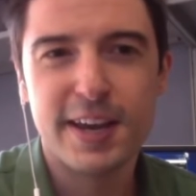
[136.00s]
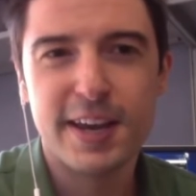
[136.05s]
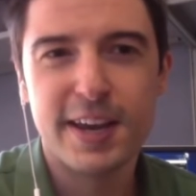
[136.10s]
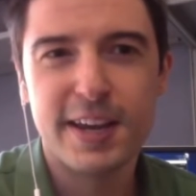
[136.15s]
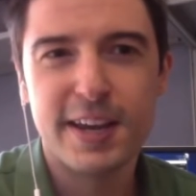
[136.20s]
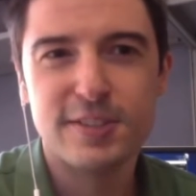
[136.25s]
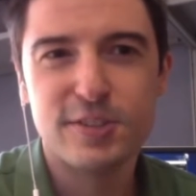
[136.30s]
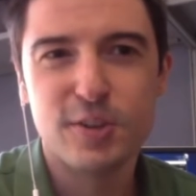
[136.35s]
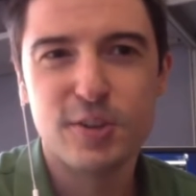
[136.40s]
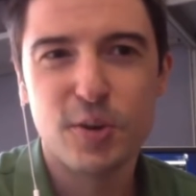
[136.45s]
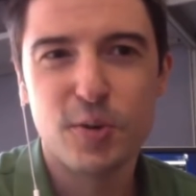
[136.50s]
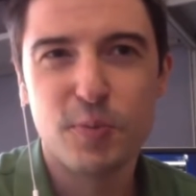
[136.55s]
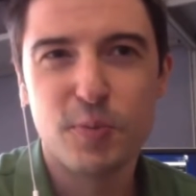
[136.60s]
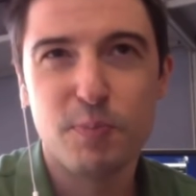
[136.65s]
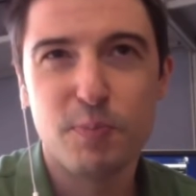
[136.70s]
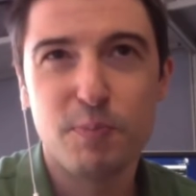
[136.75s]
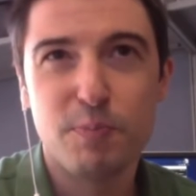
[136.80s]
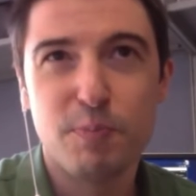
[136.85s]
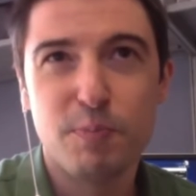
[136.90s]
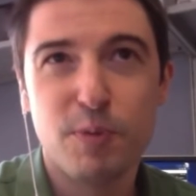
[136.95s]
and so
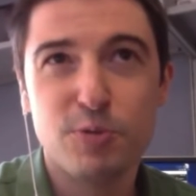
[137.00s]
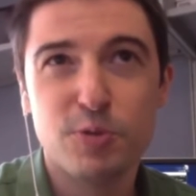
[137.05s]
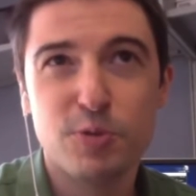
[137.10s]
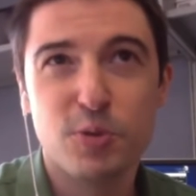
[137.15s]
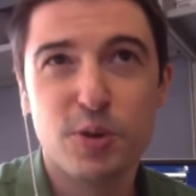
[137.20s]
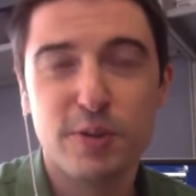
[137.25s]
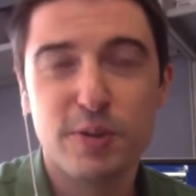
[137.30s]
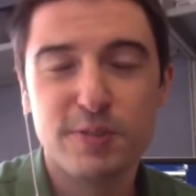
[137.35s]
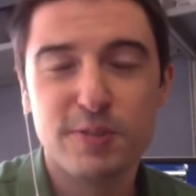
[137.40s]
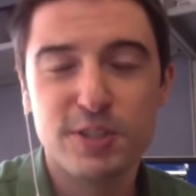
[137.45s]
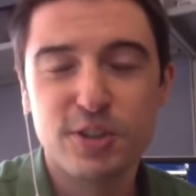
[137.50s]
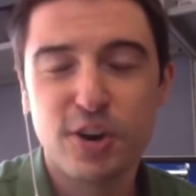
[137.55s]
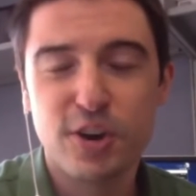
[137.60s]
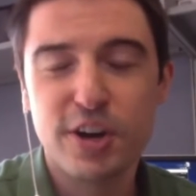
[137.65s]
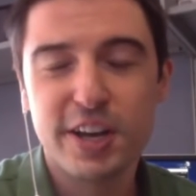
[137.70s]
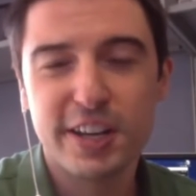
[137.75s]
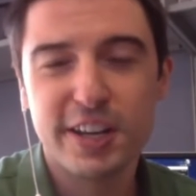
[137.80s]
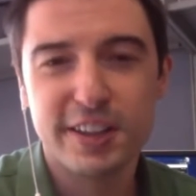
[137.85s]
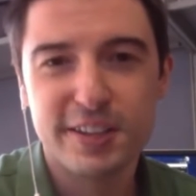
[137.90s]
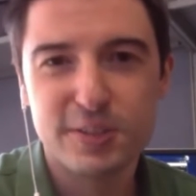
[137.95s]
sort of
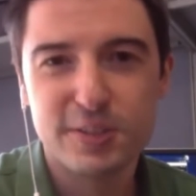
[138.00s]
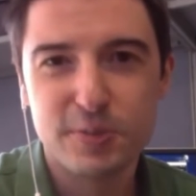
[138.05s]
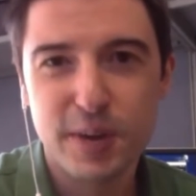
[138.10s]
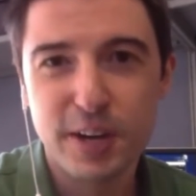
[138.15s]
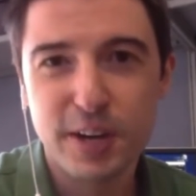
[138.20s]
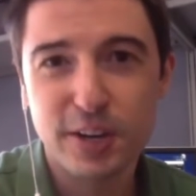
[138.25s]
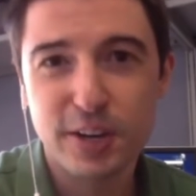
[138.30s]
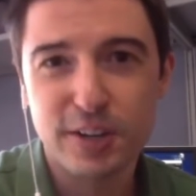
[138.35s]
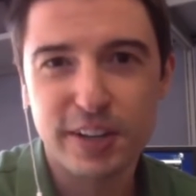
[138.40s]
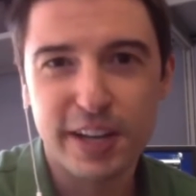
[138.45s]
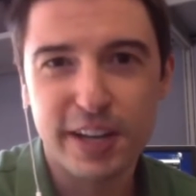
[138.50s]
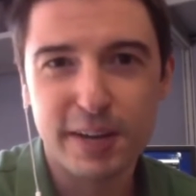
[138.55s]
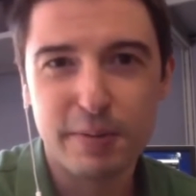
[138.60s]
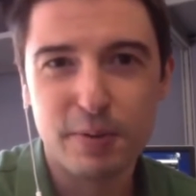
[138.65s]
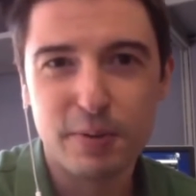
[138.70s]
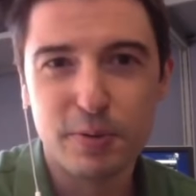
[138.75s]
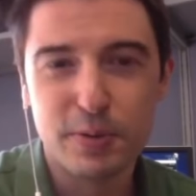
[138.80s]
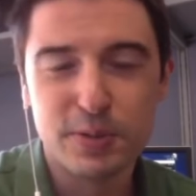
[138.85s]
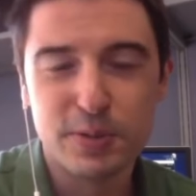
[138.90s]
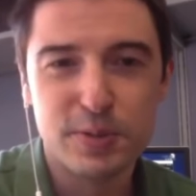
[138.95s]
starting this record
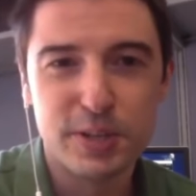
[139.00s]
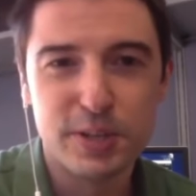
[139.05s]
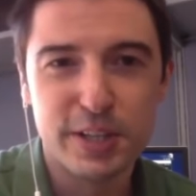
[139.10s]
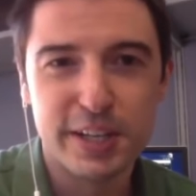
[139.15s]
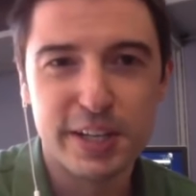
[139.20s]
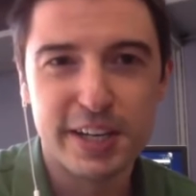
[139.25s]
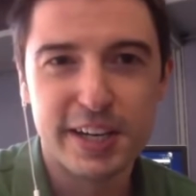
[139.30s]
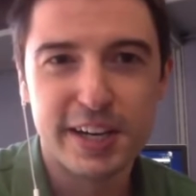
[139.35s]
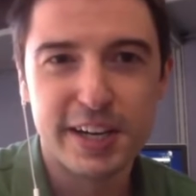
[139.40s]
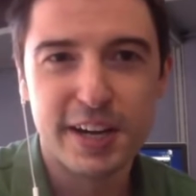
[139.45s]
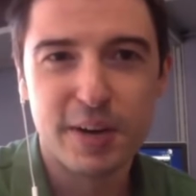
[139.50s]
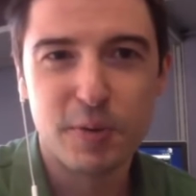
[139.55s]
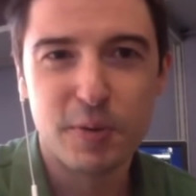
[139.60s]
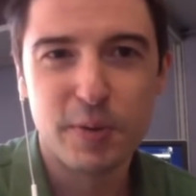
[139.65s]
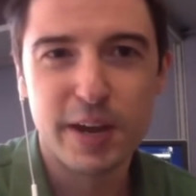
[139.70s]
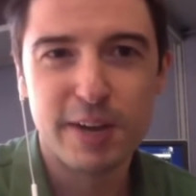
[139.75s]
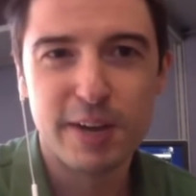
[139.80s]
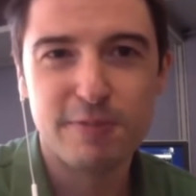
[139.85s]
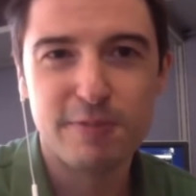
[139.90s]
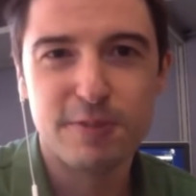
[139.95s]
label was really a
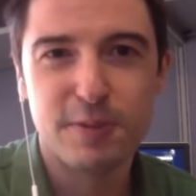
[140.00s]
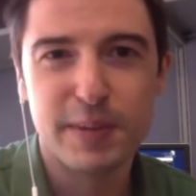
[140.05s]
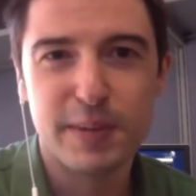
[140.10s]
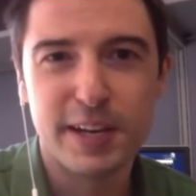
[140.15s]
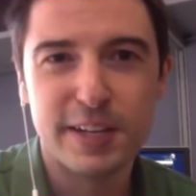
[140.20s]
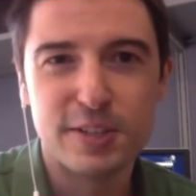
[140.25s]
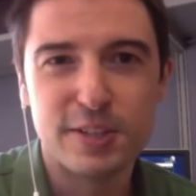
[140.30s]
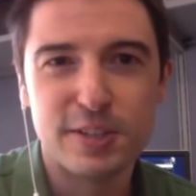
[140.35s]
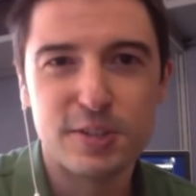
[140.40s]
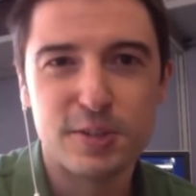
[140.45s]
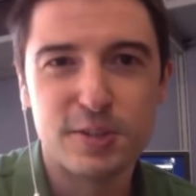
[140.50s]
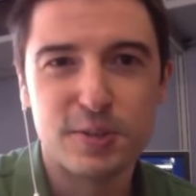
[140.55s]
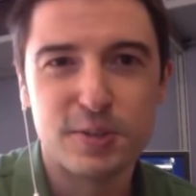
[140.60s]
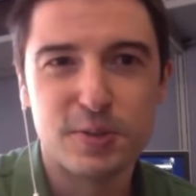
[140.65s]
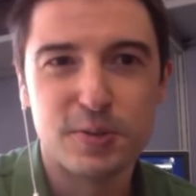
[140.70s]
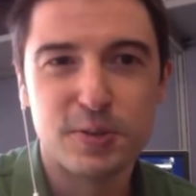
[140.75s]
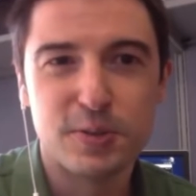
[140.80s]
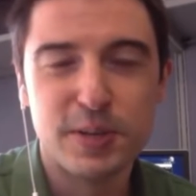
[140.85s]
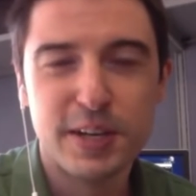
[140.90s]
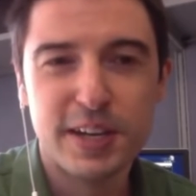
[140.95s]
way for me
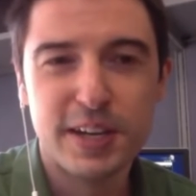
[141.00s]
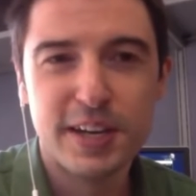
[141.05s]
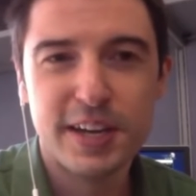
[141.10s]
to